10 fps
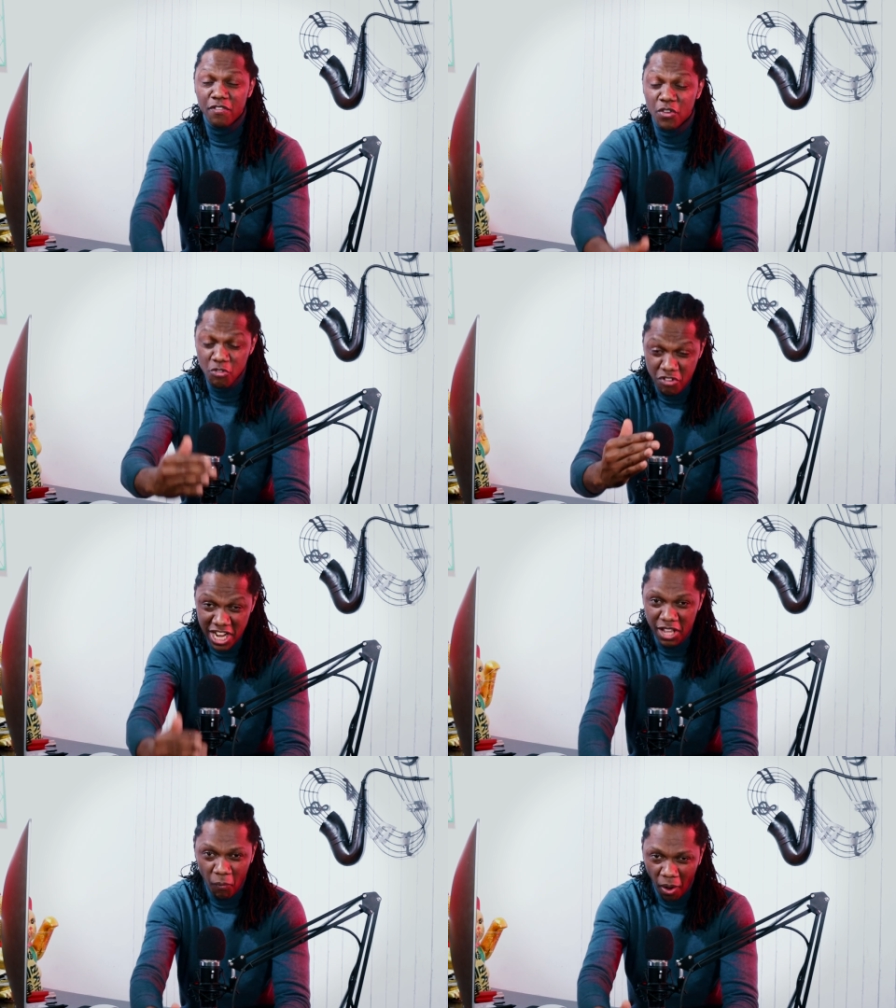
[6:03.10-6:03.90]
or if you
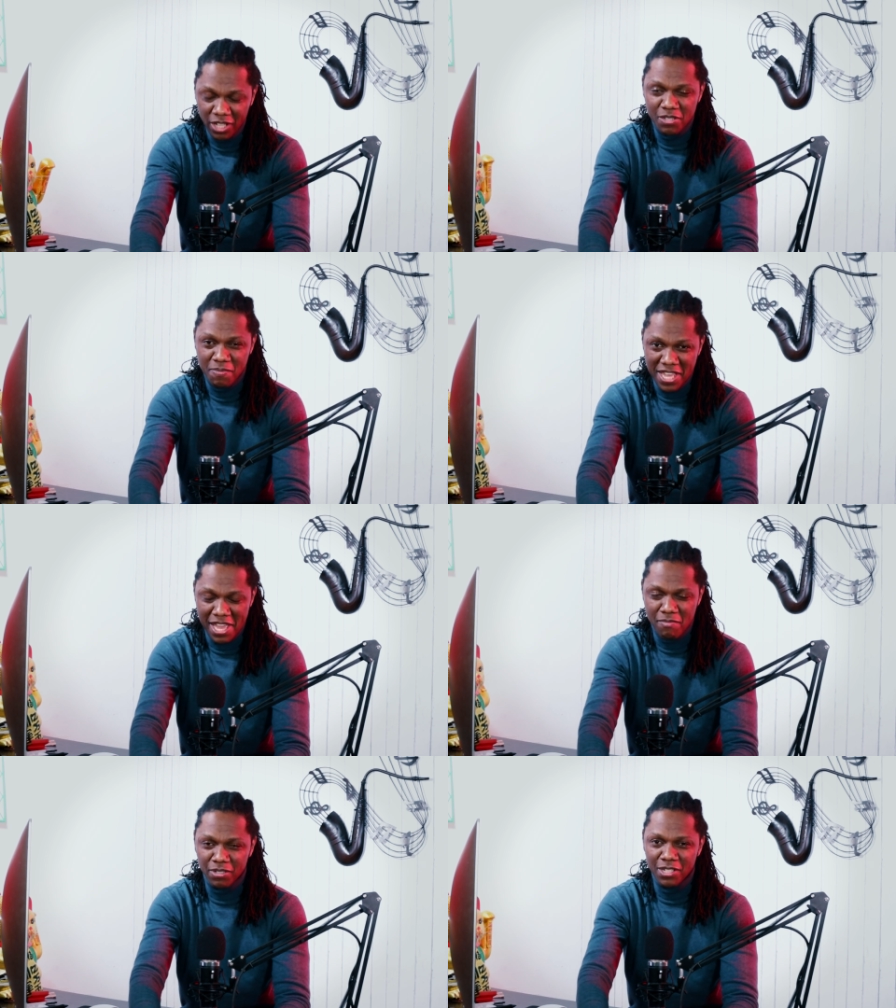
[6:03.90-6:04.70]
really want to be
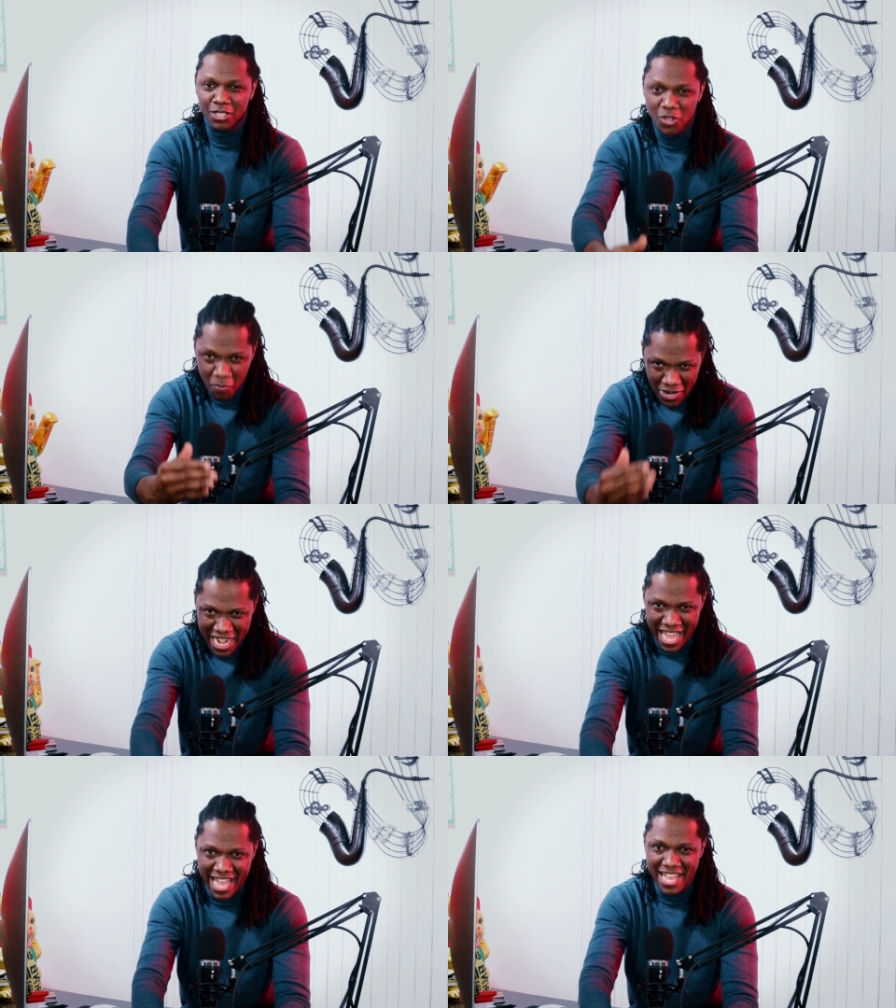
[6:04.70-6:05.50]
able to
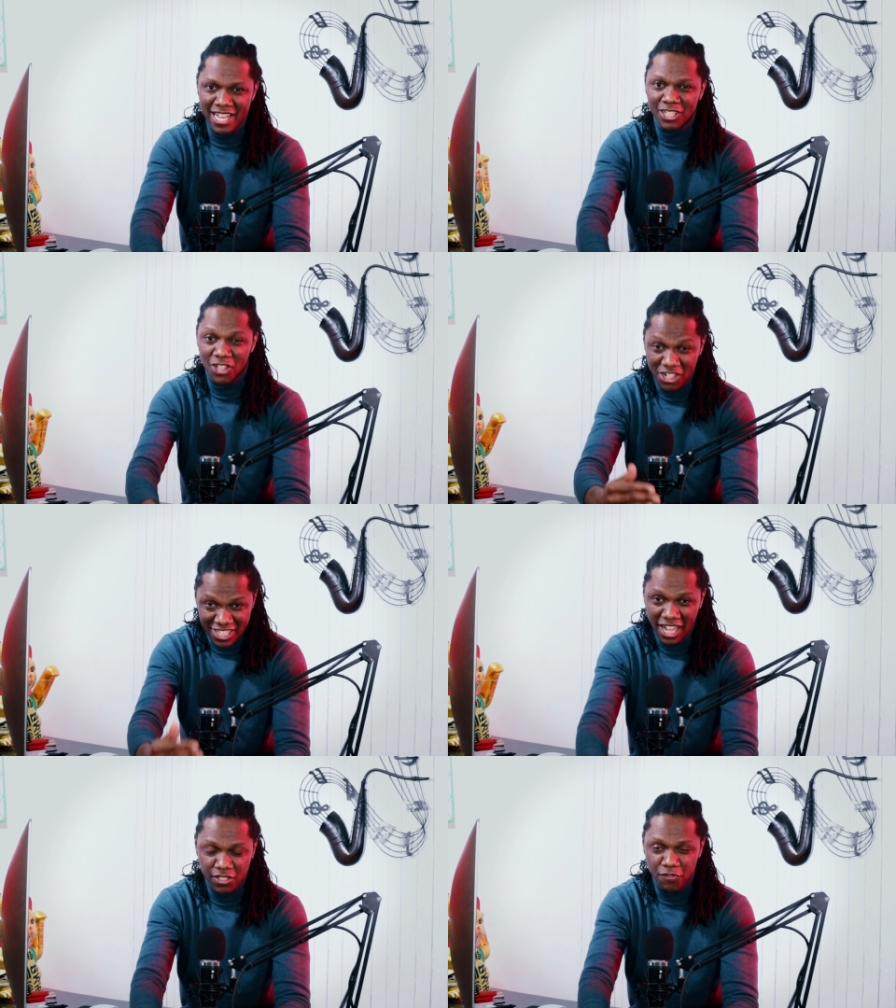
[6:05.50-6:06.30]
play your
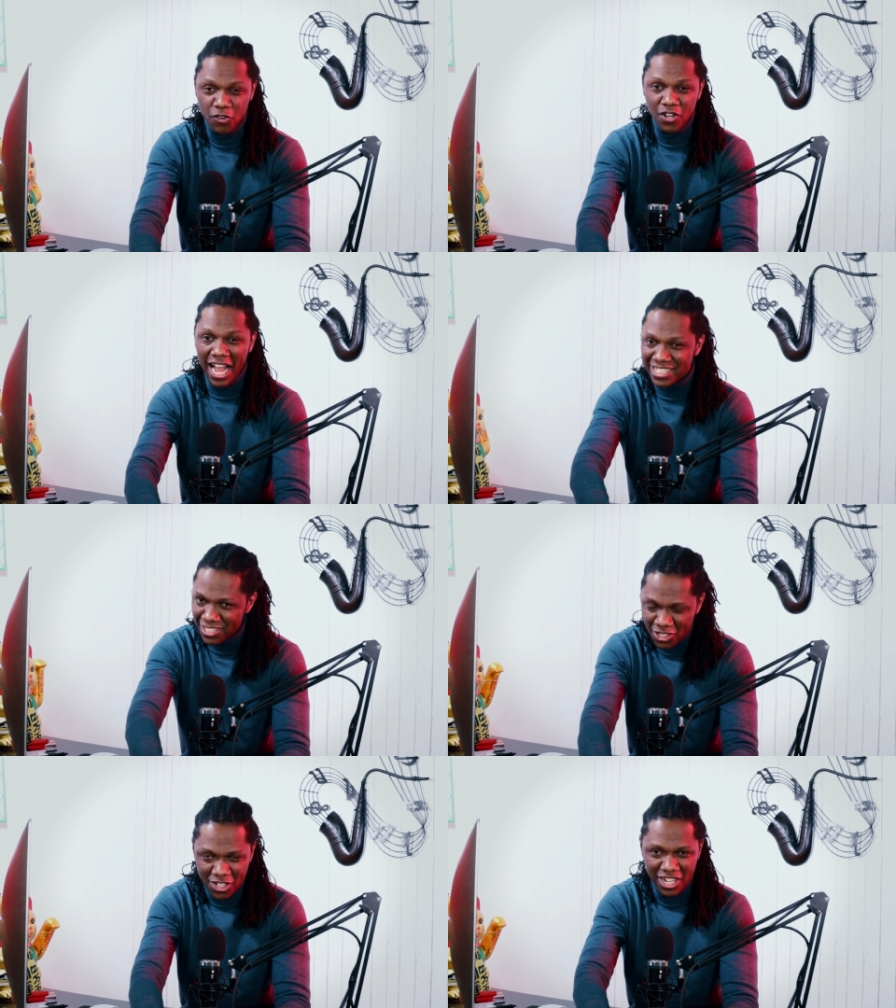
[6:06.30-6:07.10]
saxophone at
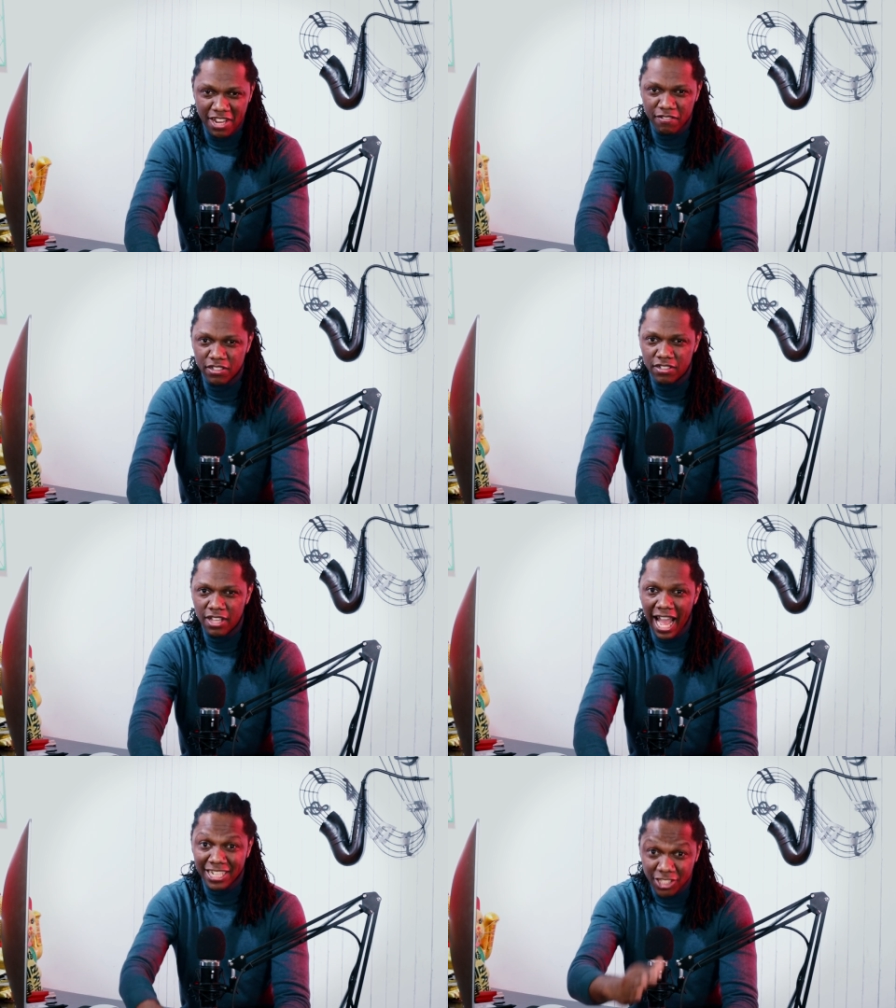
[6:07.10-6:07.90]
a certain level.
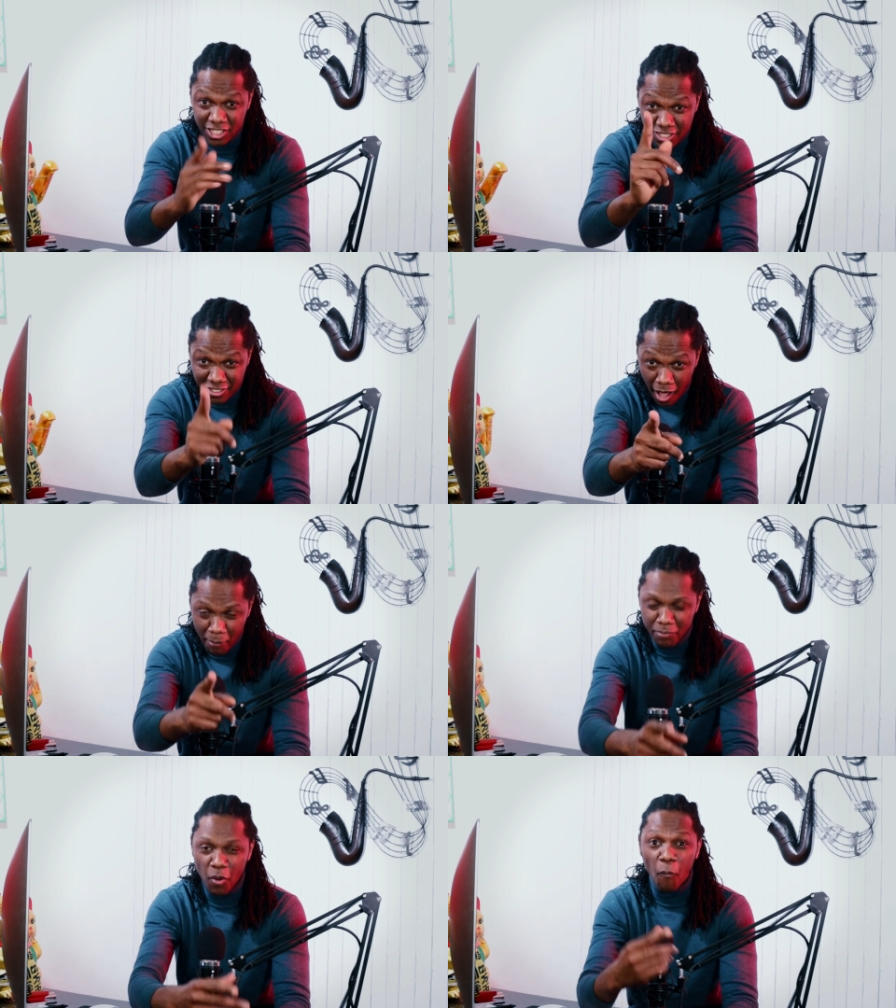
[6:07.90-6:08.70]
And
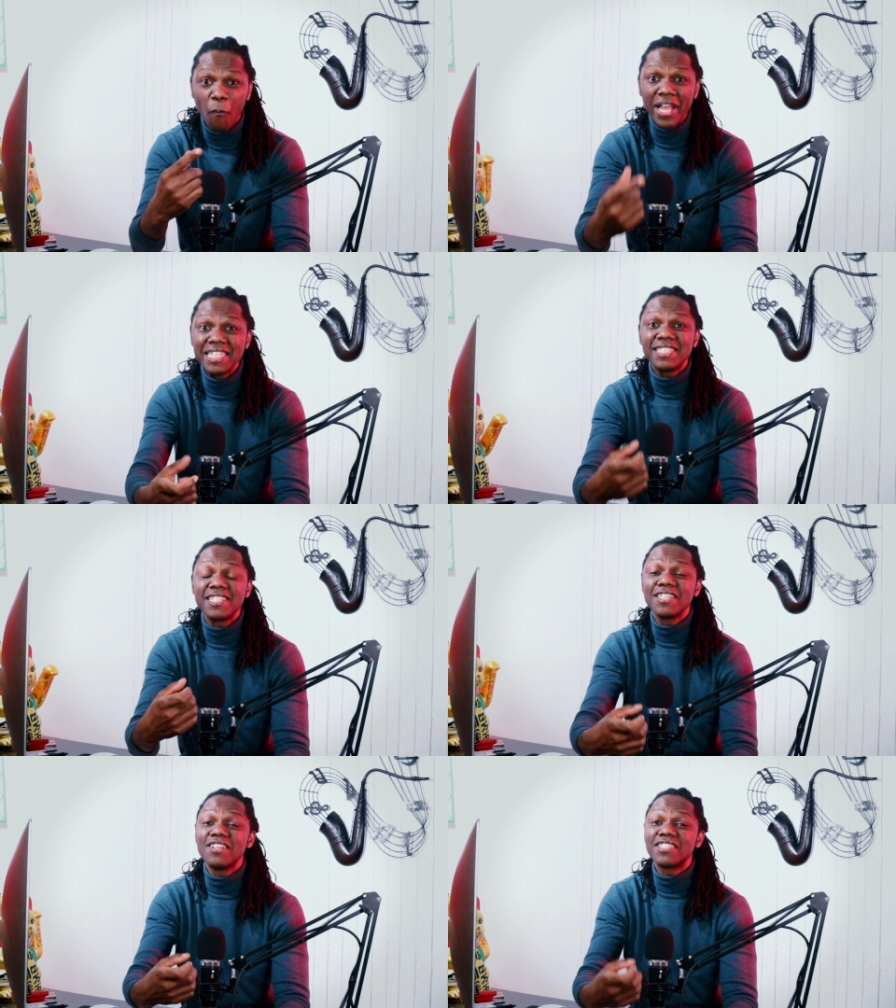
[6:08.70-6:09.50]
stop
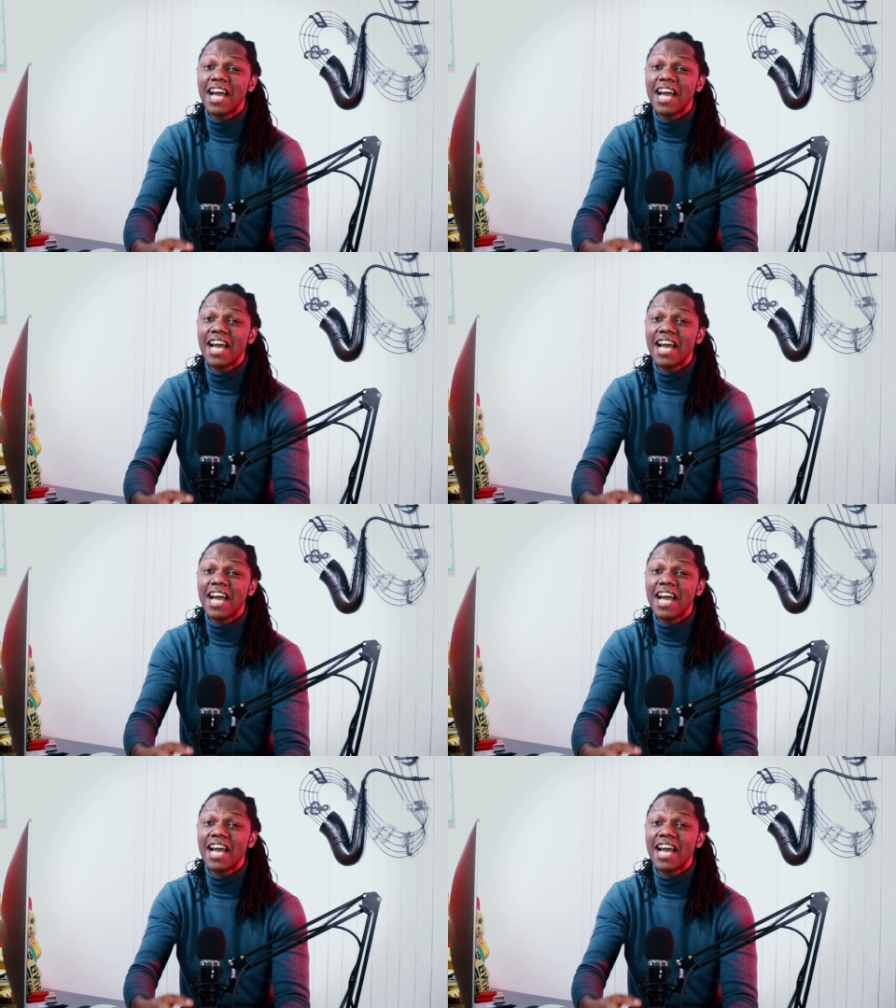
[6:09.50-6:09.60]
wasting your